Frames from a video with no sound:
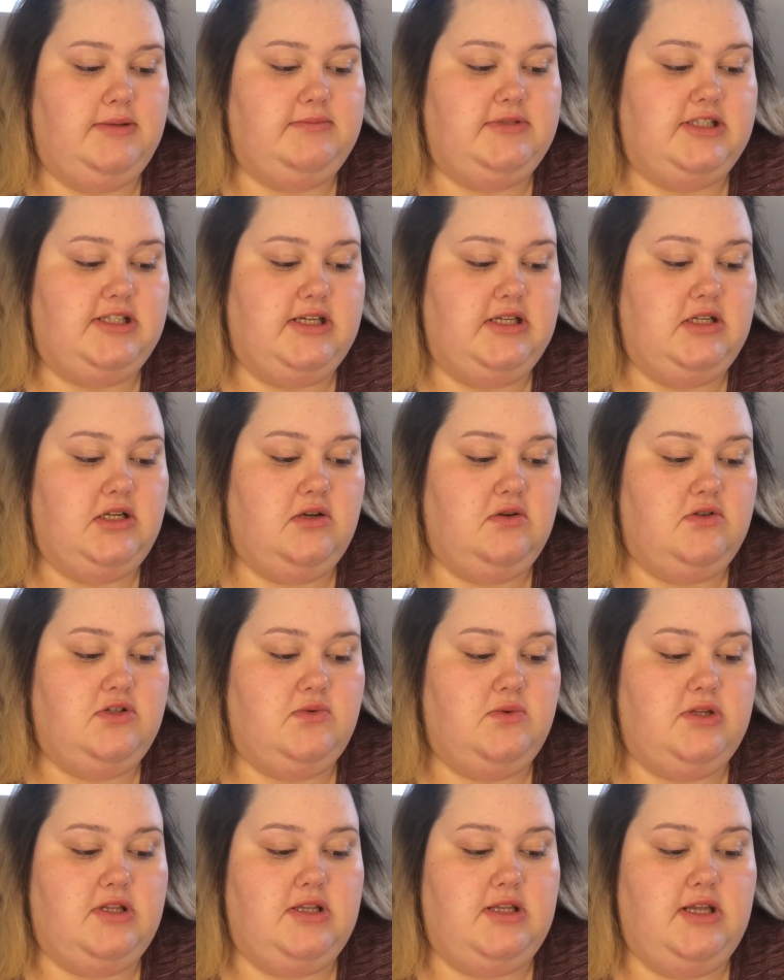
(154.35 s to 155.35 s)
skin tones
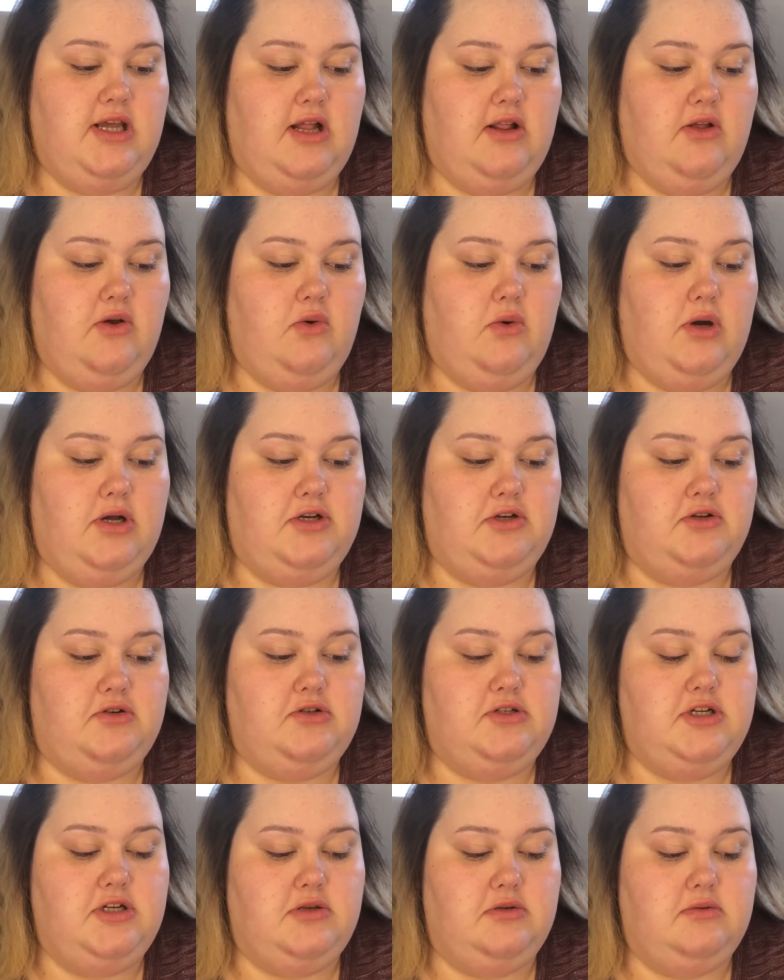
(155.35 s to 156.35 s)
with yellow
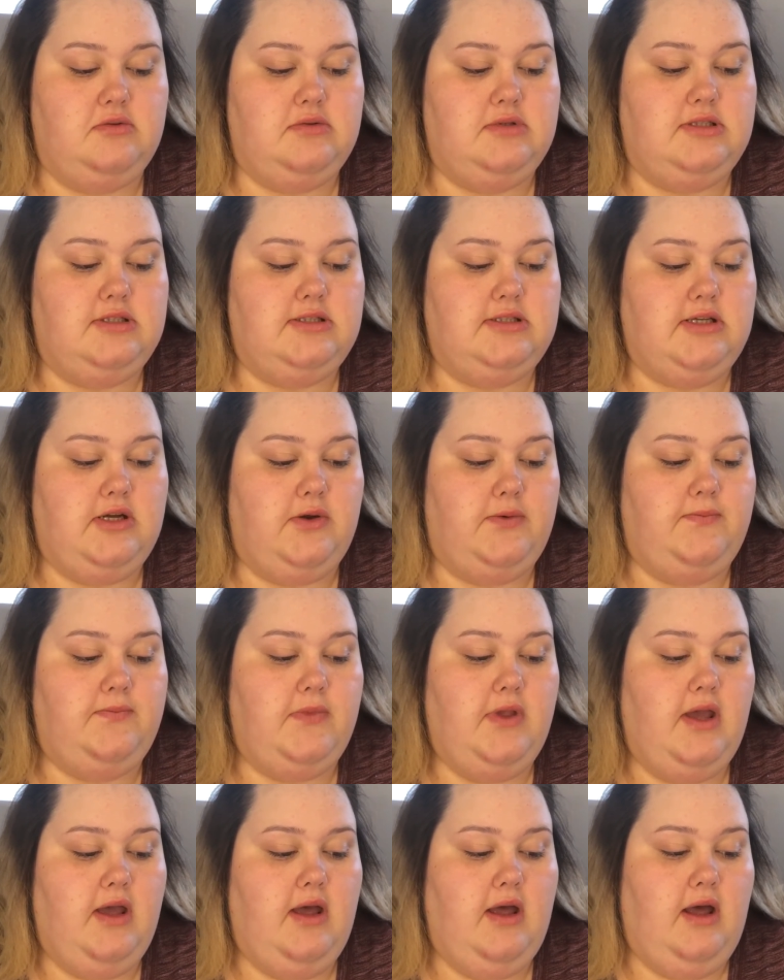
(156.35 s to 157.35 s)
undertones. So
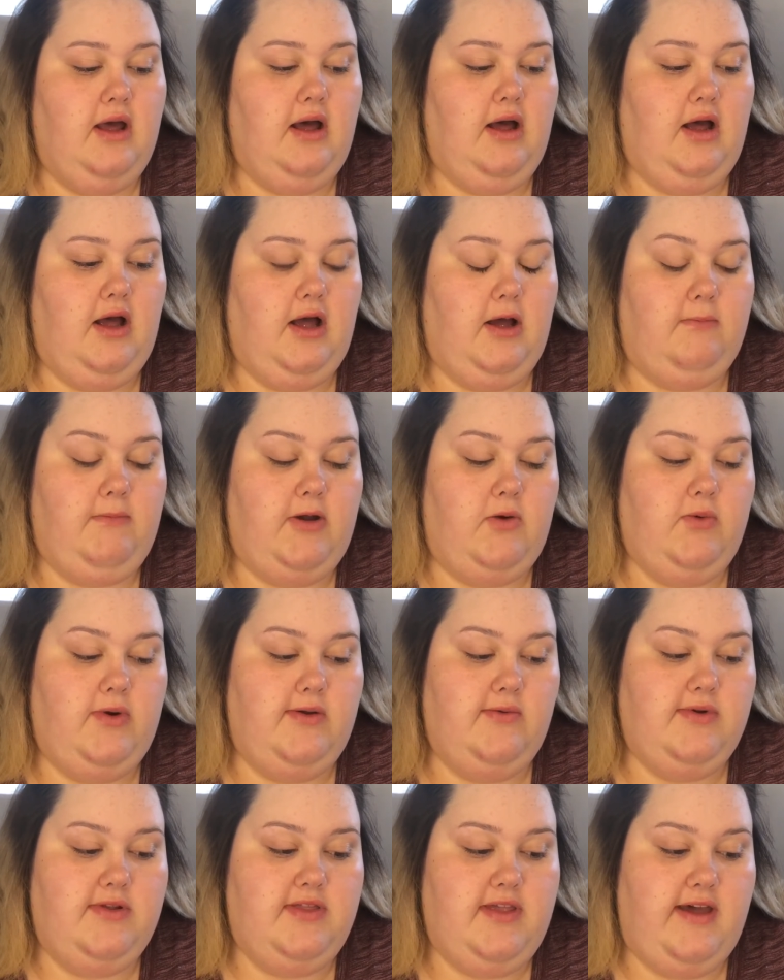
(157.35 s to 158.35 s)
I
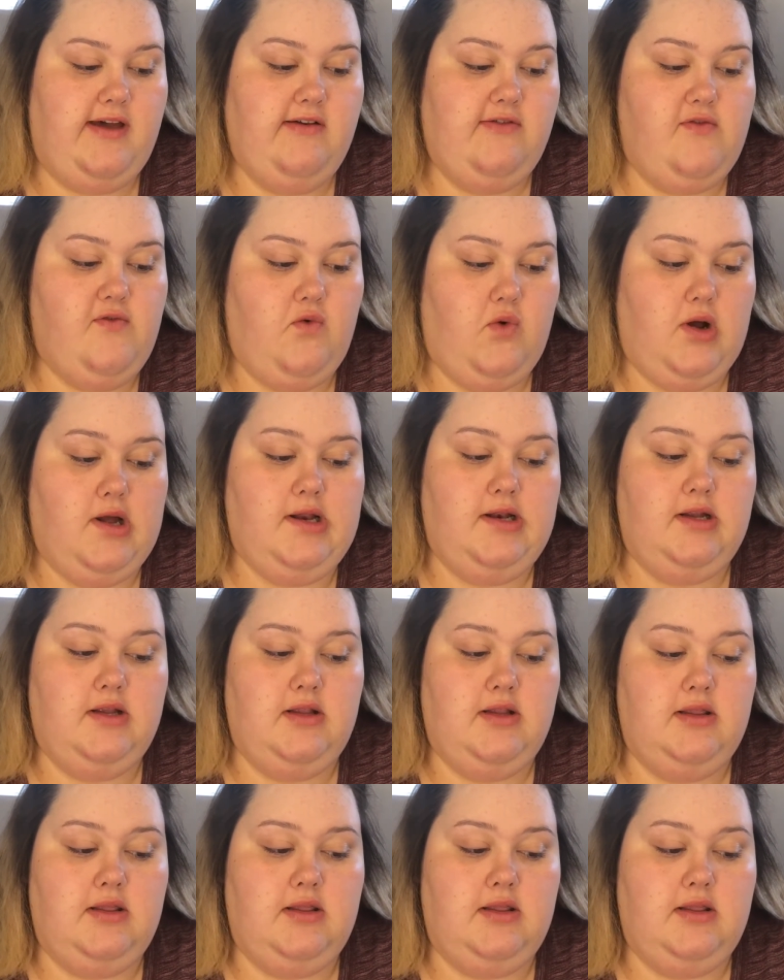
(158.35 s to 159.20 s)
went with F1.